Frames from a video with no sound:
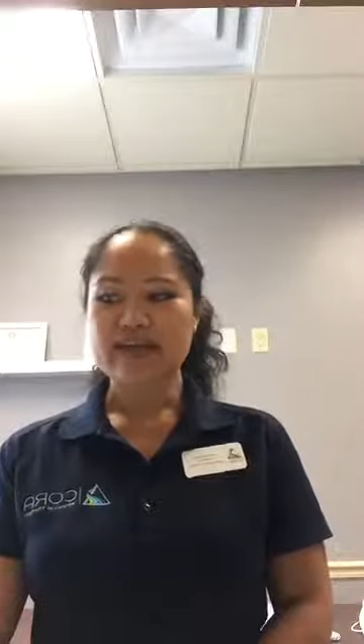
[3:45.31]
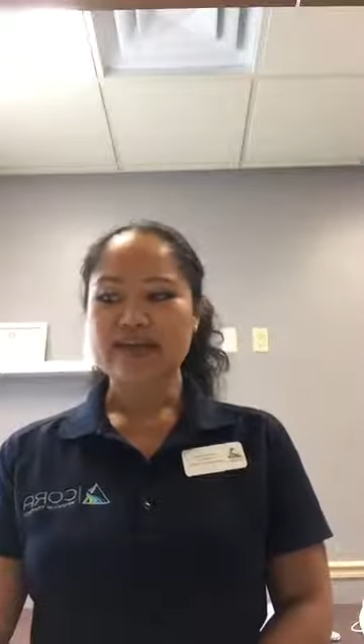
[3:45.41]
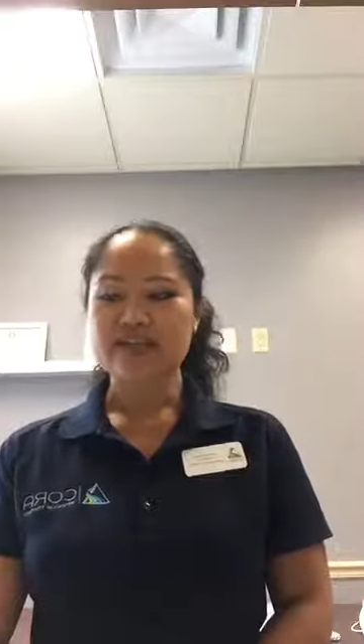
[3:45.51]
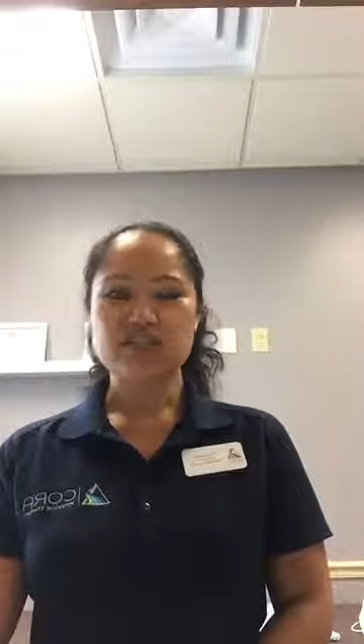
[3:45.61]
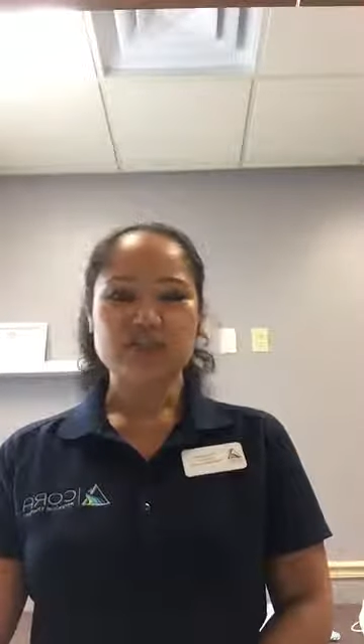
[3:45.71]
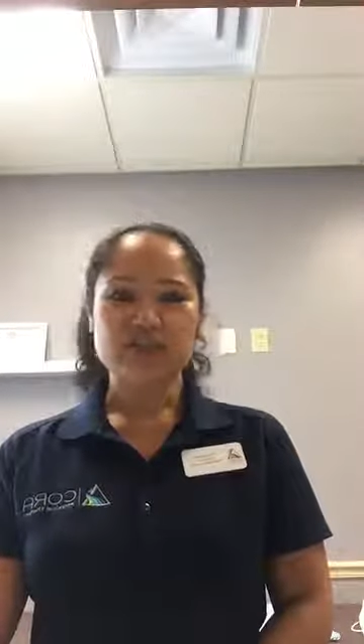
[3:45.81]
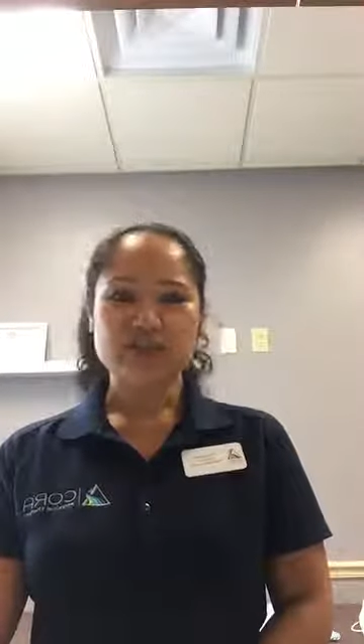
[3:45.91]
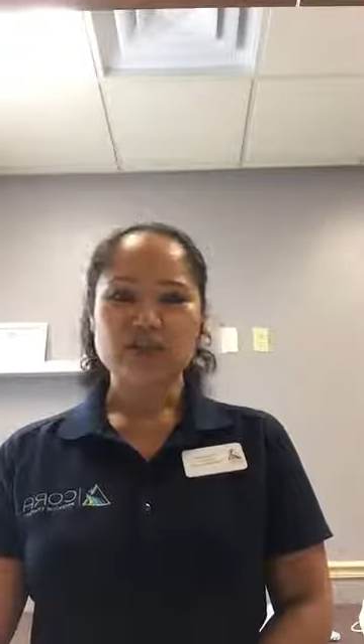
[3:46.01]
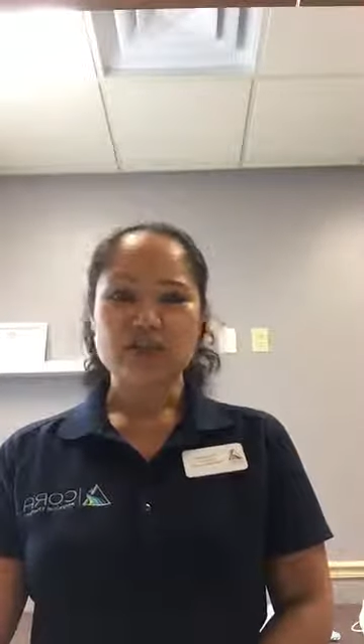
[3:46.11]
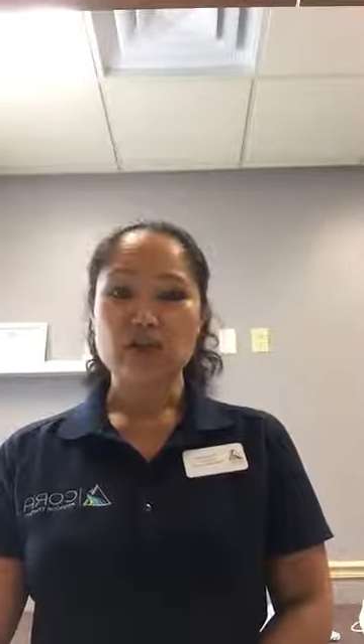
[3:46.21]
and she
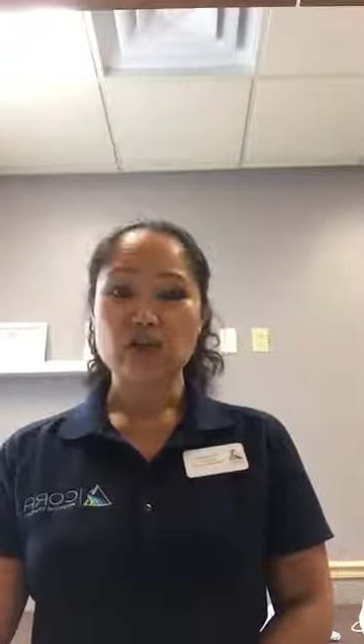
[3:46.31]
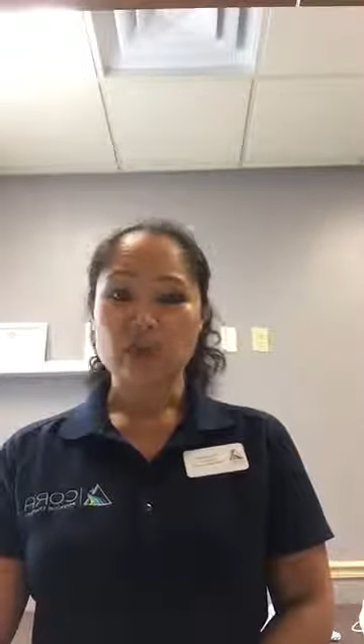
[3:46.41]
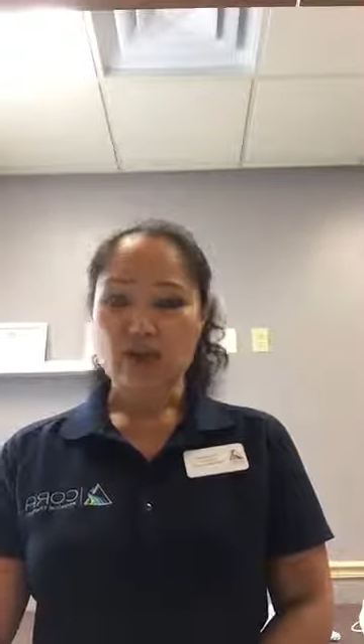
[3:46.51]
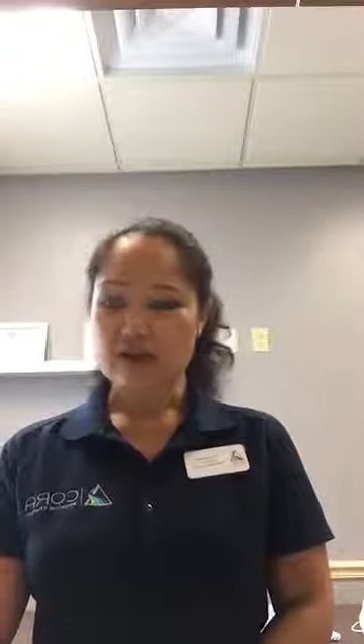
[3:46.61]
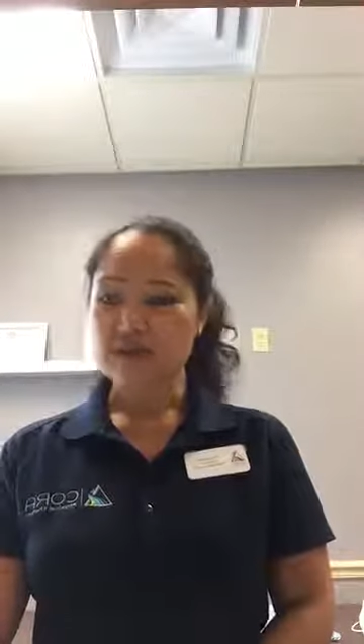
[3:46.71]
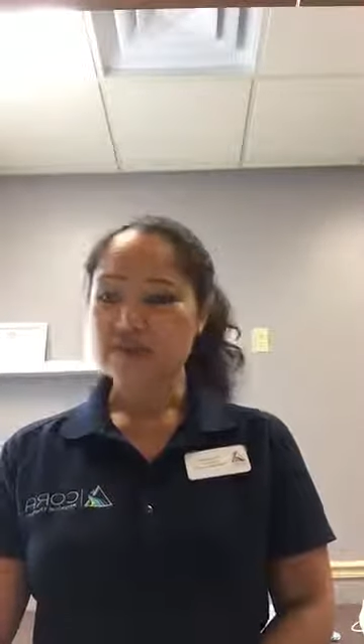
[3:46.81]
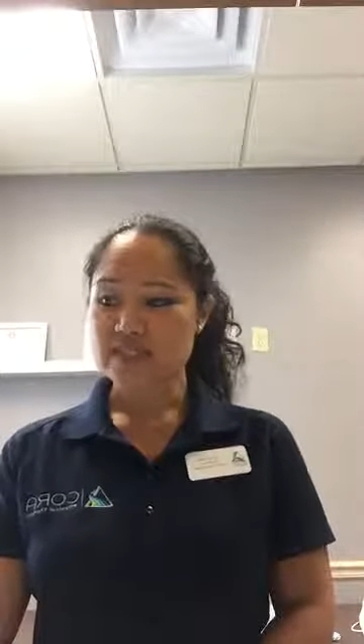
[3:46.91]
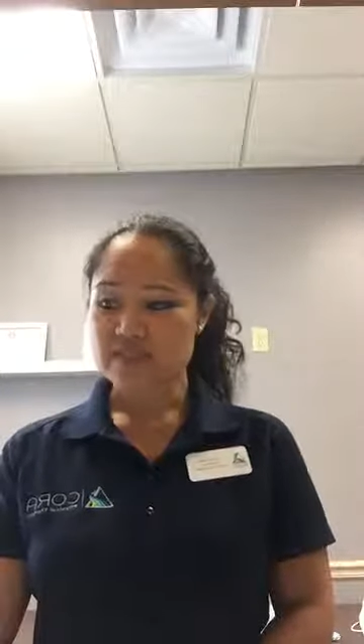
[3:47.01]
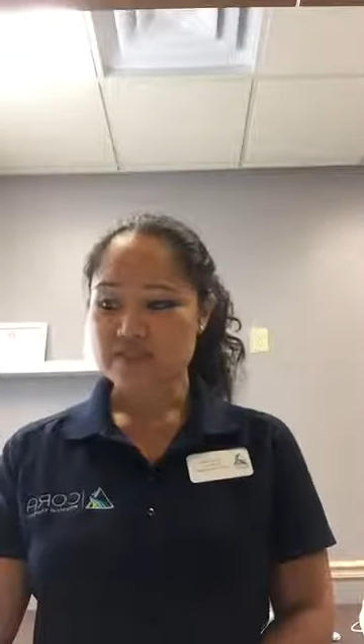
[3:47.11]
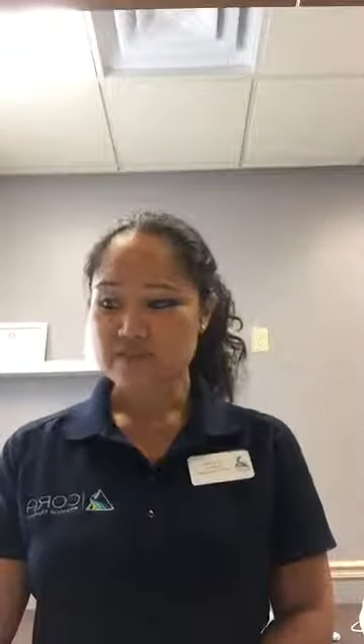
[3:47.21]
feels a lot of
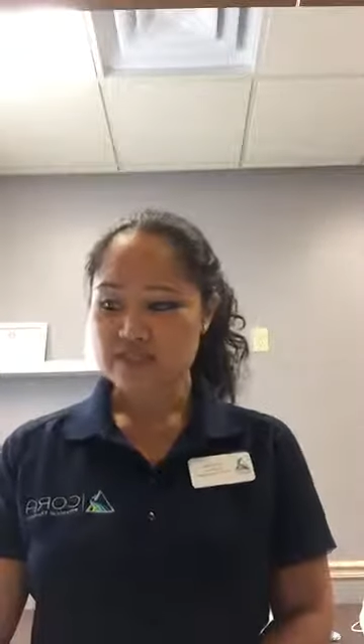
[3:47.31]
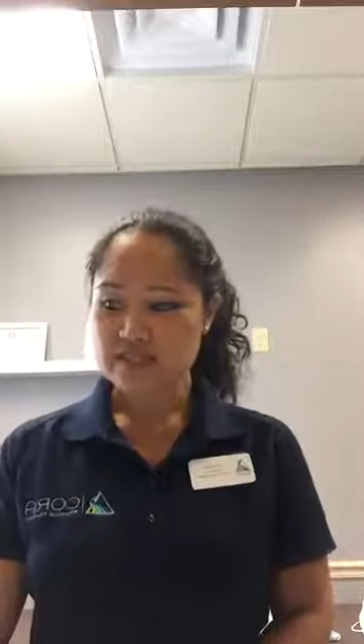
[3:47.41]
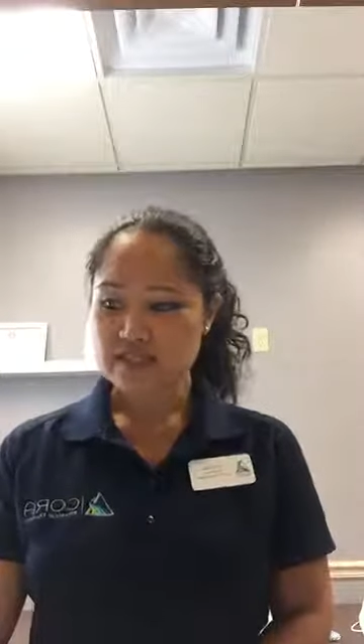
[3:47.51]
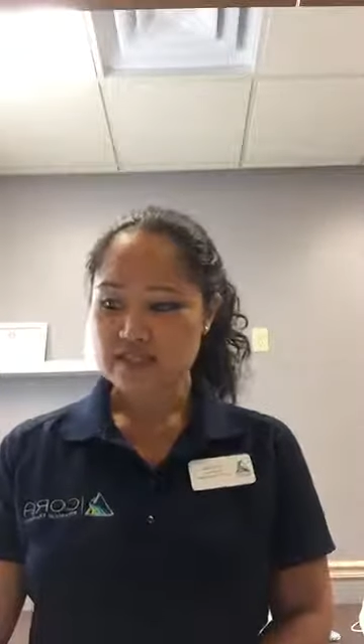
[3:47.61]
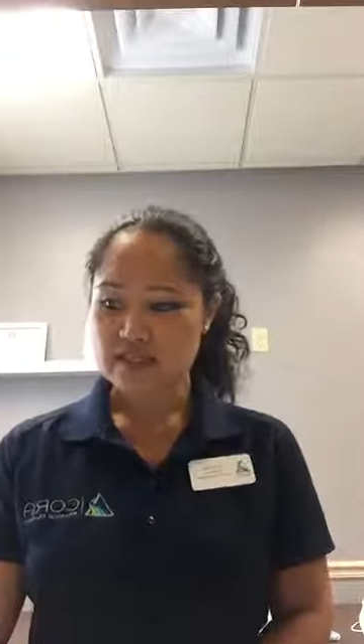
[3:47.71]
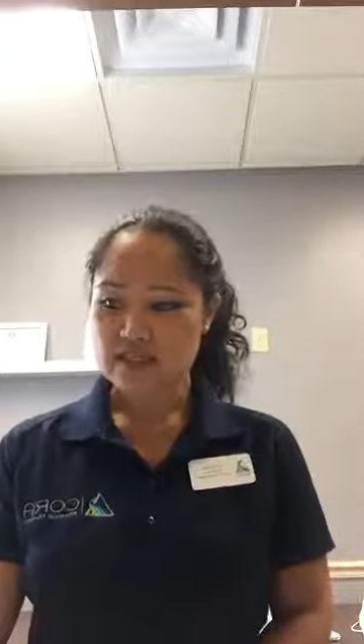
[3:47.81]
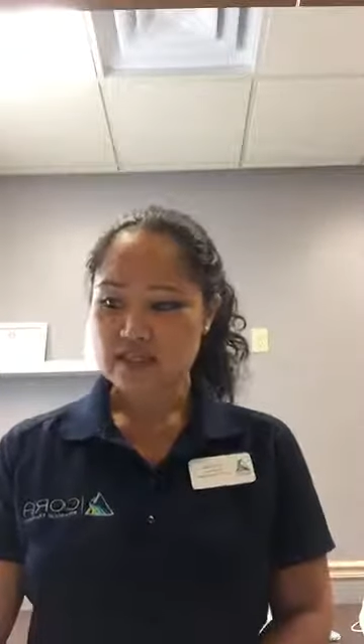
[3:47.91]
stiffness.